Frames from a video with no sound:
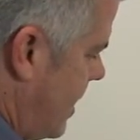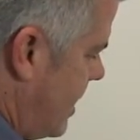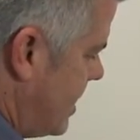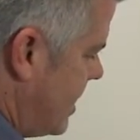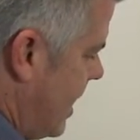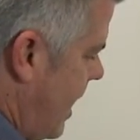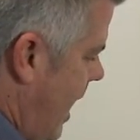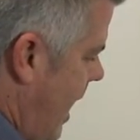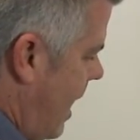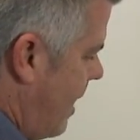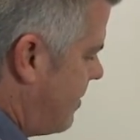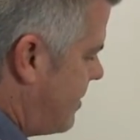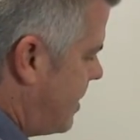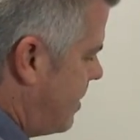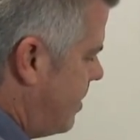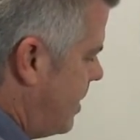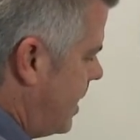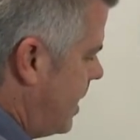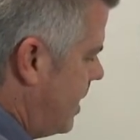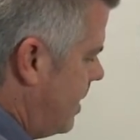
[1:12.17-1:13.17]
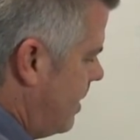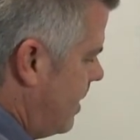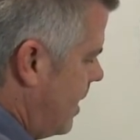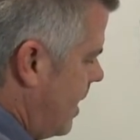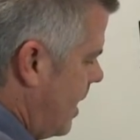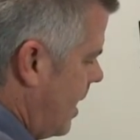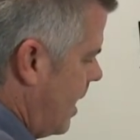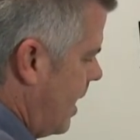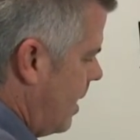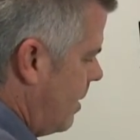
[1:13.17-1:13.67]
It doesn't have to
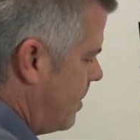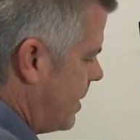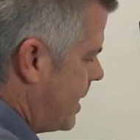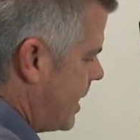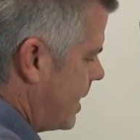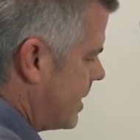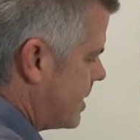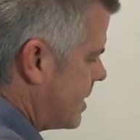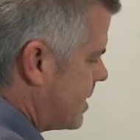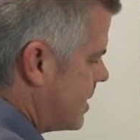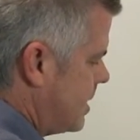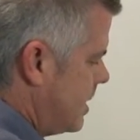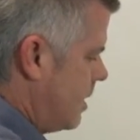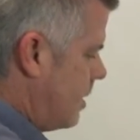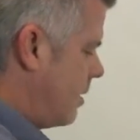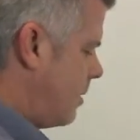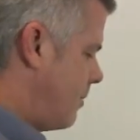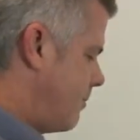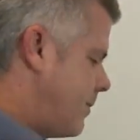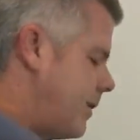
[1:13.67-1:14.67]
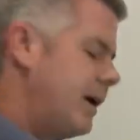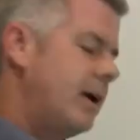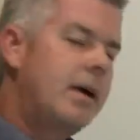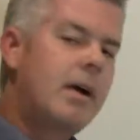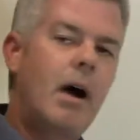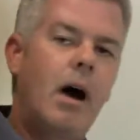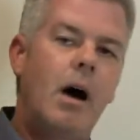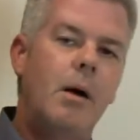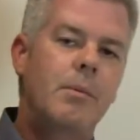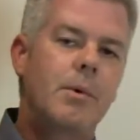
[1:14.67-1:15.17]
be, but that's, you know, a
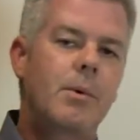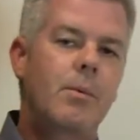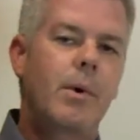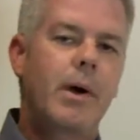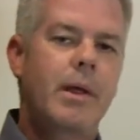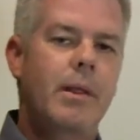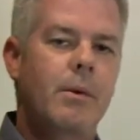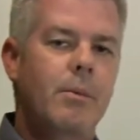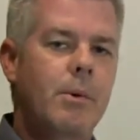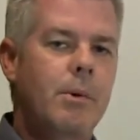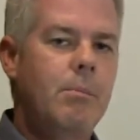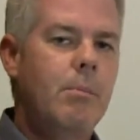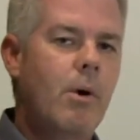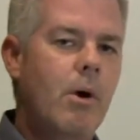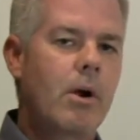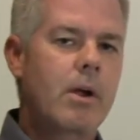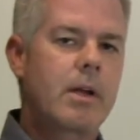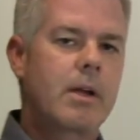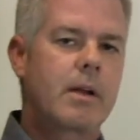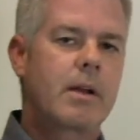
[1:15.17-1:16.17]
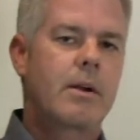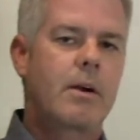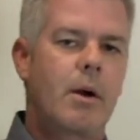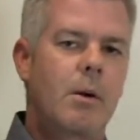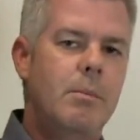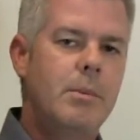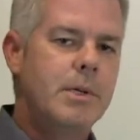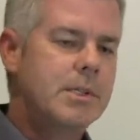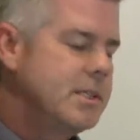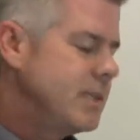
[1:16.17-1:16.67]
very common way that we market in
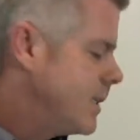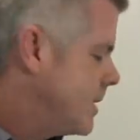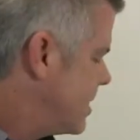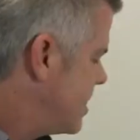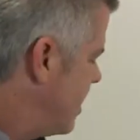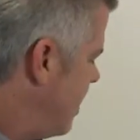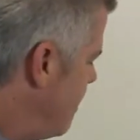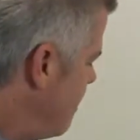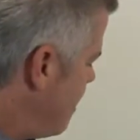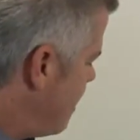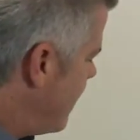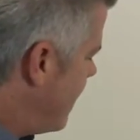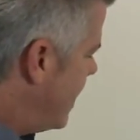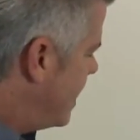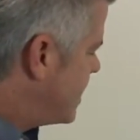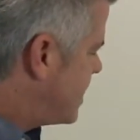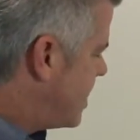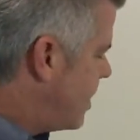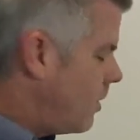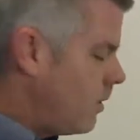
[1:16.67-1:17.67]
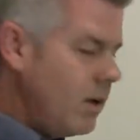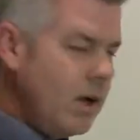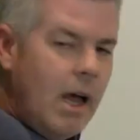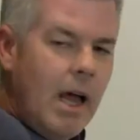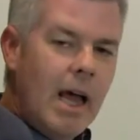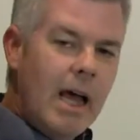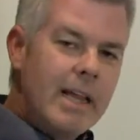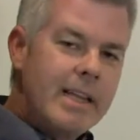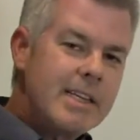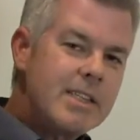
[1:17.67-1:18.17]
our business. And so
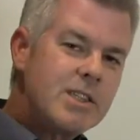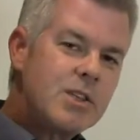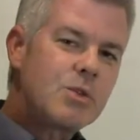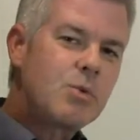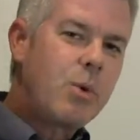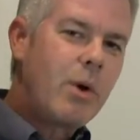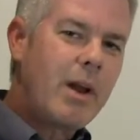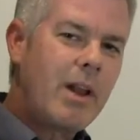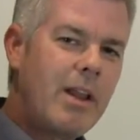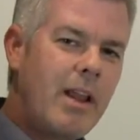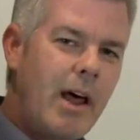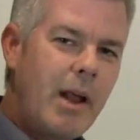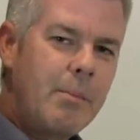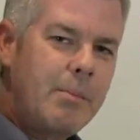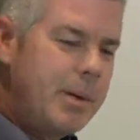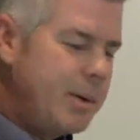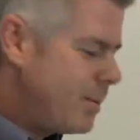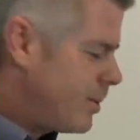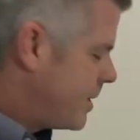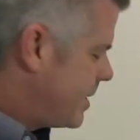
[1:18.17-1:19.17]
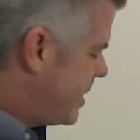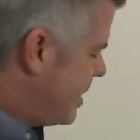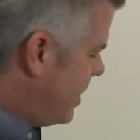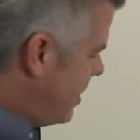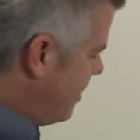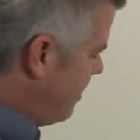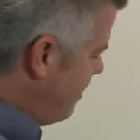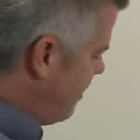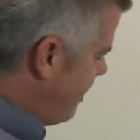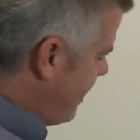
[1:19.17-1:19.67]
this is what a lot of people
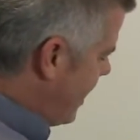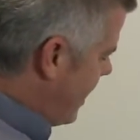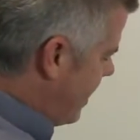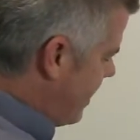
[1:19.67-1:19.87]
do.